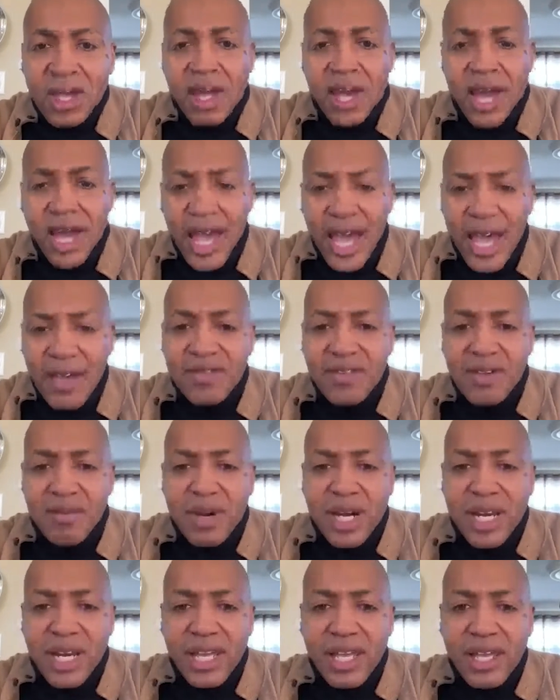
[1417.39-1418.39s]
I have some
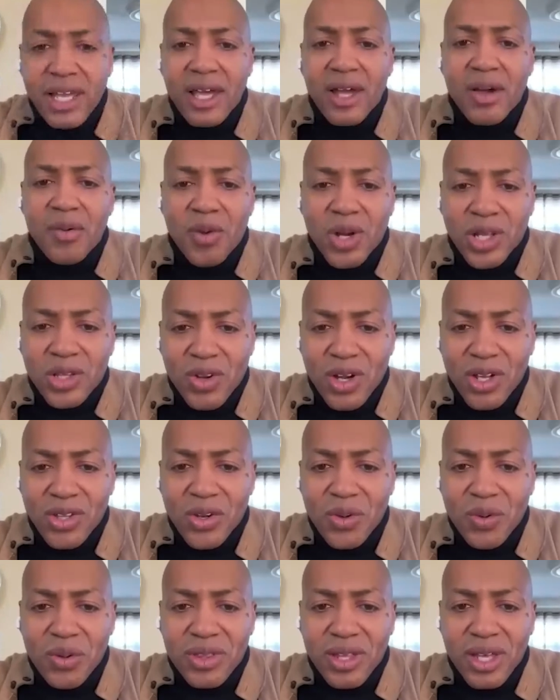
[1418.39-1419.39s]
money. What do I
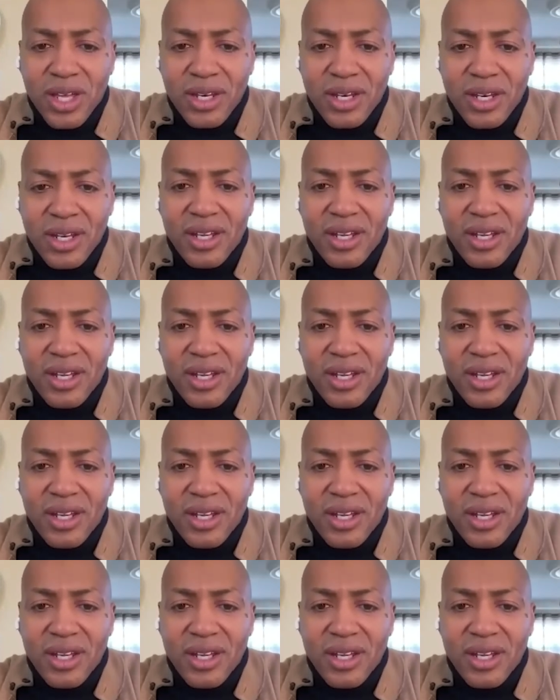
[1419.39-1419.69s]
do with it?"